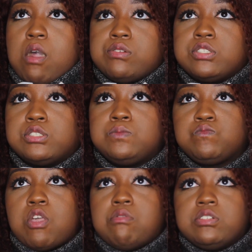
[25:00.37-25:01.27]
So
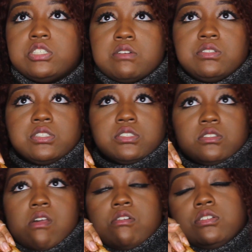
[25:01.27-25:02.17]
originally I was looking
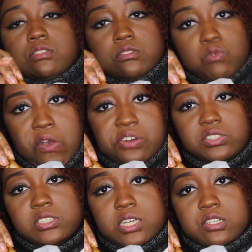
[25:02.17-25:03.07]
on the
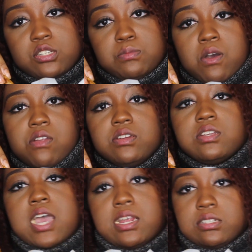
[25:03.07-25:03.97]
100 section, but on the
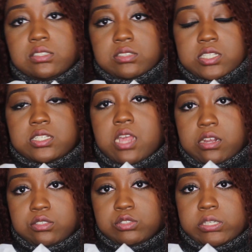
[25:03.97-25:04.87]
sides of the
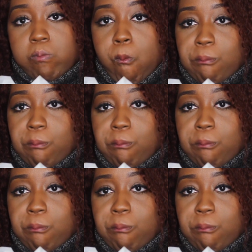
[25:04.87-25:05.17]
stage, right?